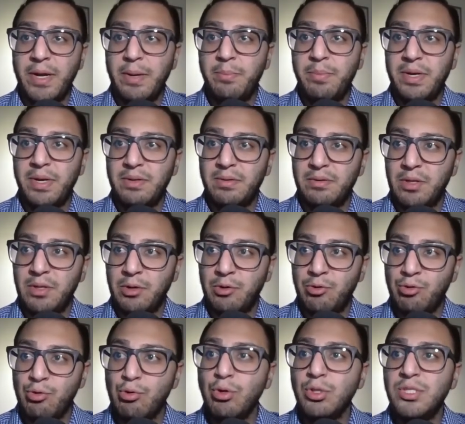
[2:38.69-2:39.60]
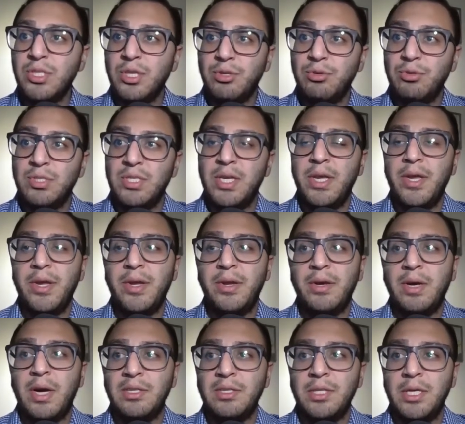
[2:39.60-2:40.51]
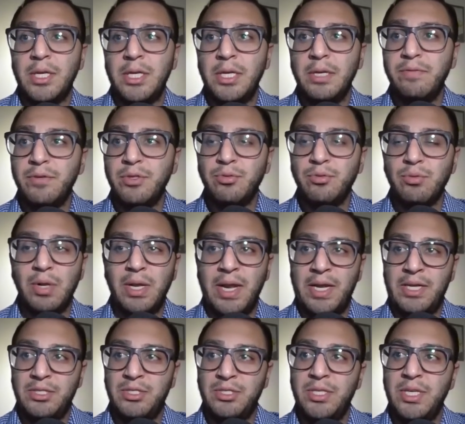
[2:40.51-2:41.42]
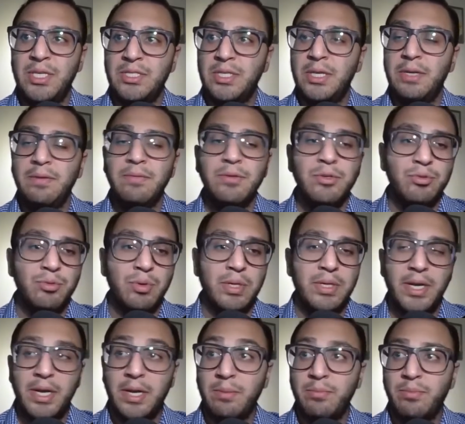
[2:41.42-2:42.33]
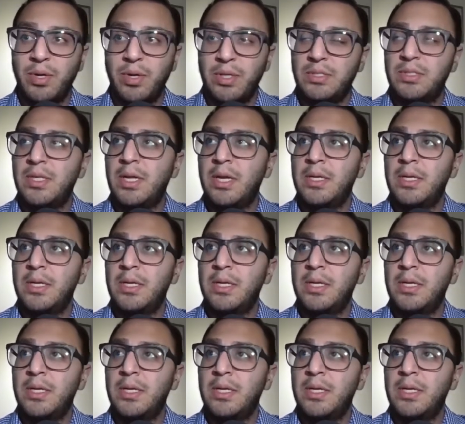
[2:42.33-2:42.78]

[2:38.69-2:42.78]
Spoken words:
but the rows that you see here are the individual handshakes, the individual data points that